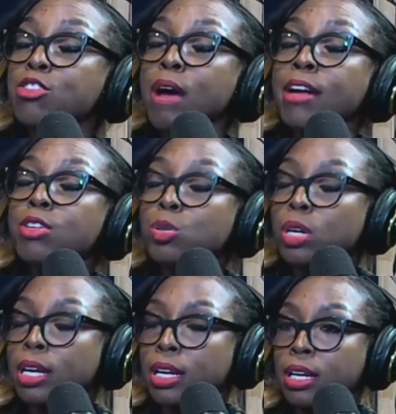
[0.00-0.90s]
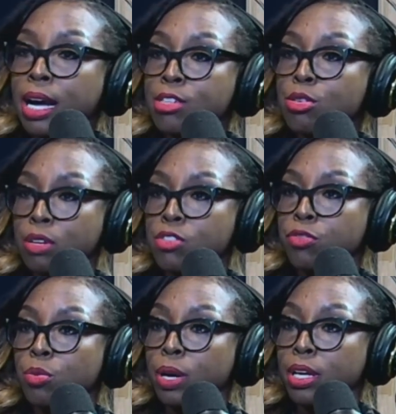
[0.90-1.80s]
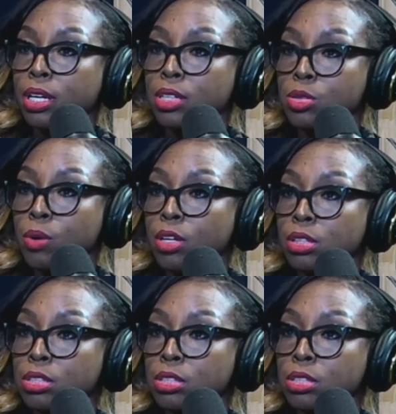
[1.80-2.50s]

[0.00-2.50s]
try to do it in a nice, graceful way as well.